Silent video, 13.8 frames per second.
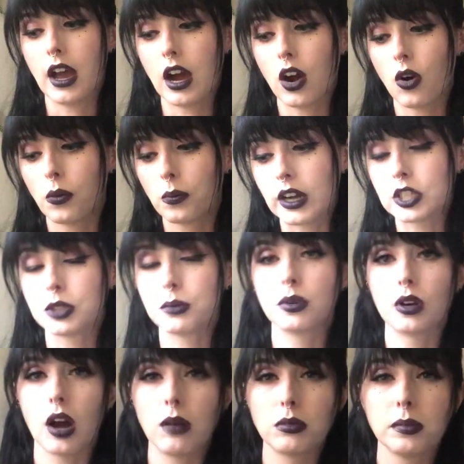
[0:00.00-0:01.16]
Now, I should
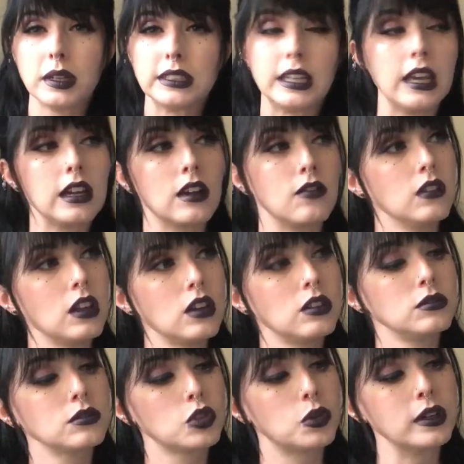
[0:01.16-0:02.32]
probably take a
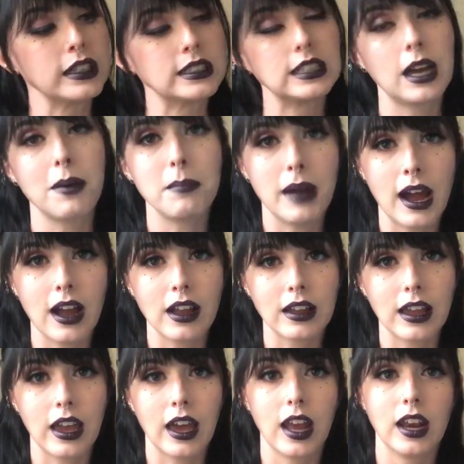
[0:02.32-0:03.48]
little quick step back
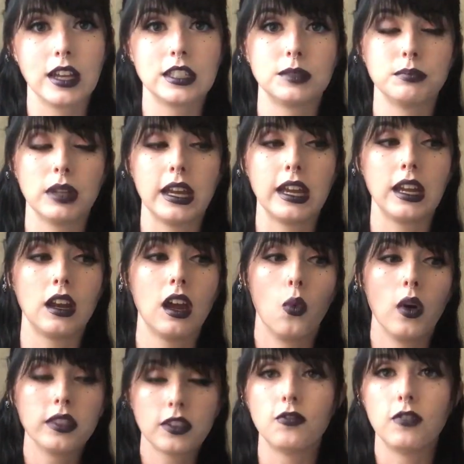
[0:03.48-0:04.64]
and explain
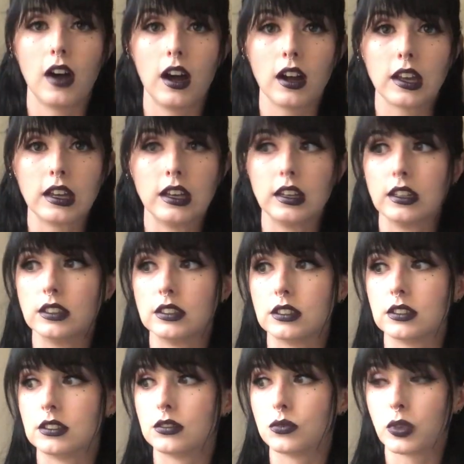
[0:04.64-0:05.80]
what the fuck
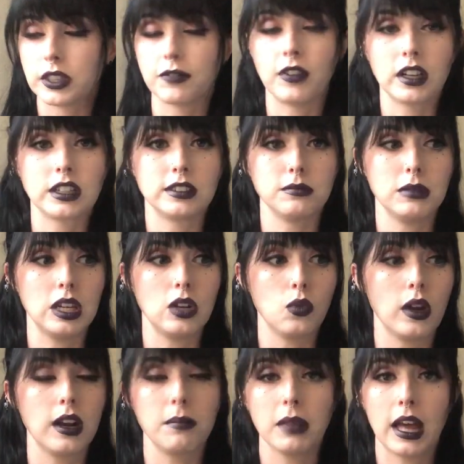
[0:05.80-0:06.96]
does it mean
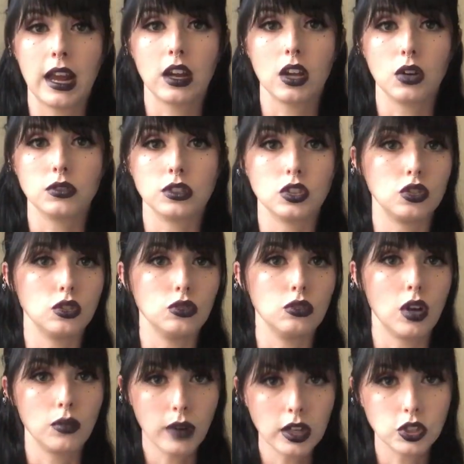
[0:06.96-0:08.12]
when a planet goes into
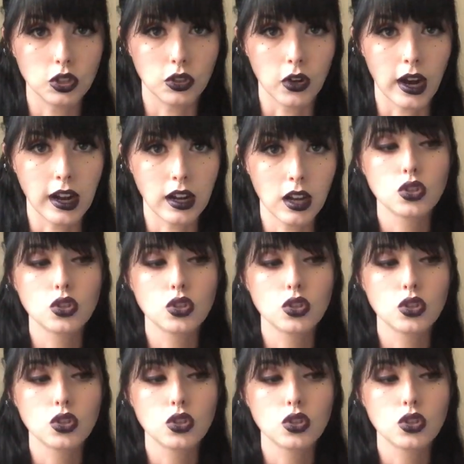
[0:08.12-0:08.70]
retrograde.